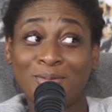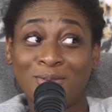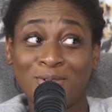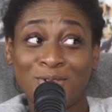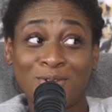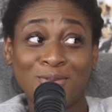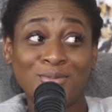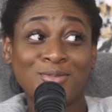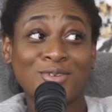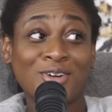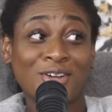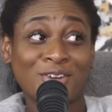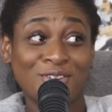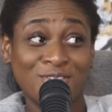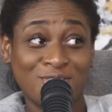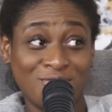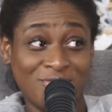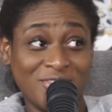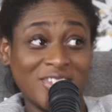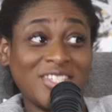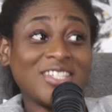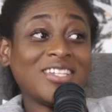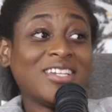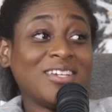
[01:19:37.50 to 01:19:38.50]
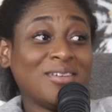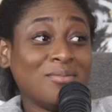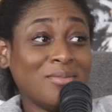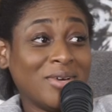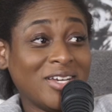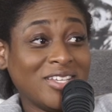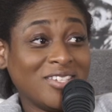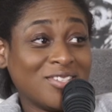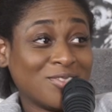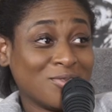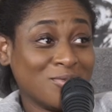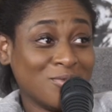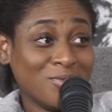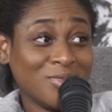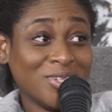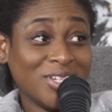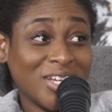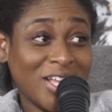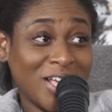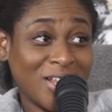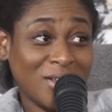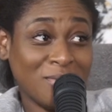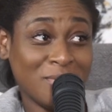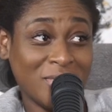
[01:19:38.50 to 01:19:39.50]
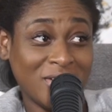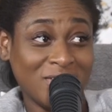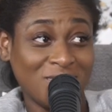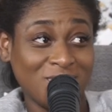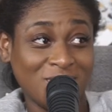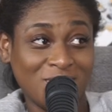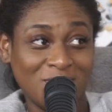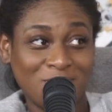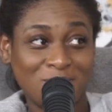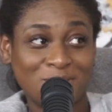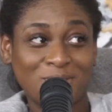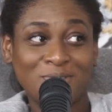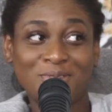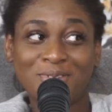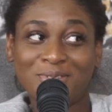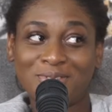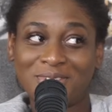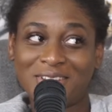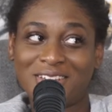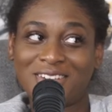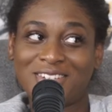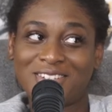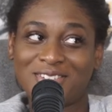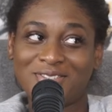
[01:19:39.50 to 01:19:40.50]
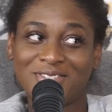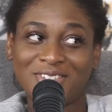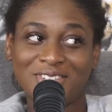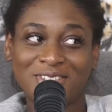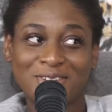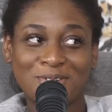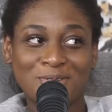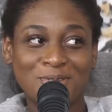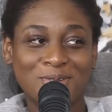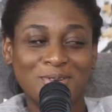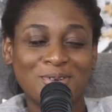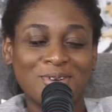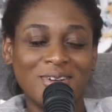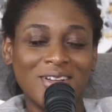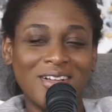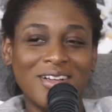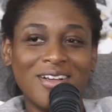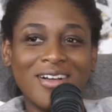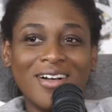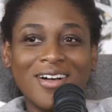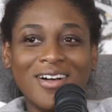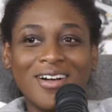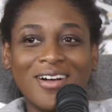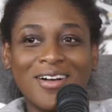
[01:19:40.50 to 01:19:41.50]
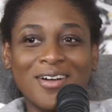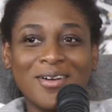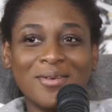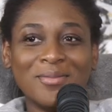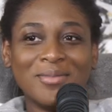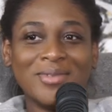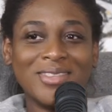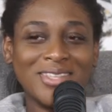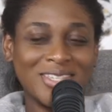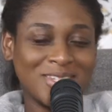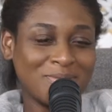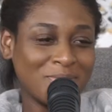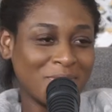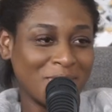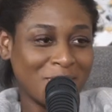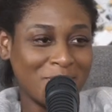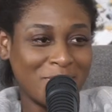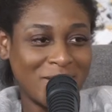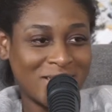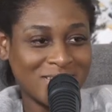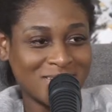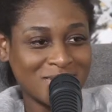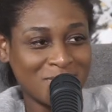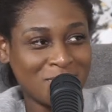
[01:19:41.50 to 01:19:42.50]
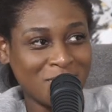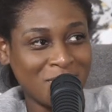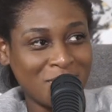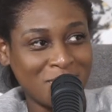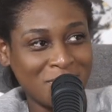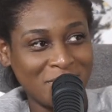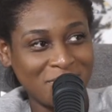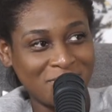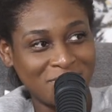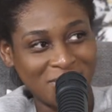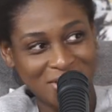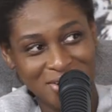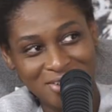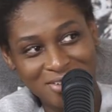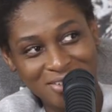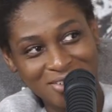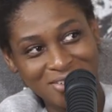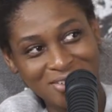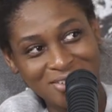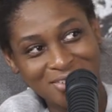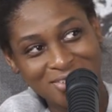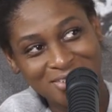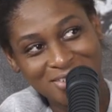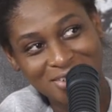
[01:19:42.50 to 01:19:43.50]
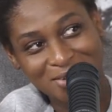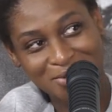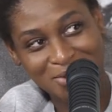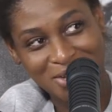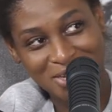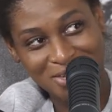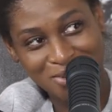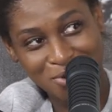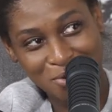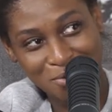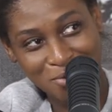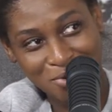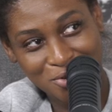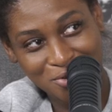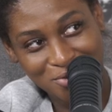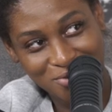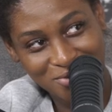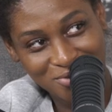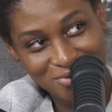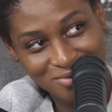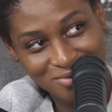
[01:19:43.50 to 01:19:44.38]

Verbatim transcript: Globetrotters visited my school in elementary school. It was actually really cool. Um, and they spun a basketball on my finger. They were like, don't move.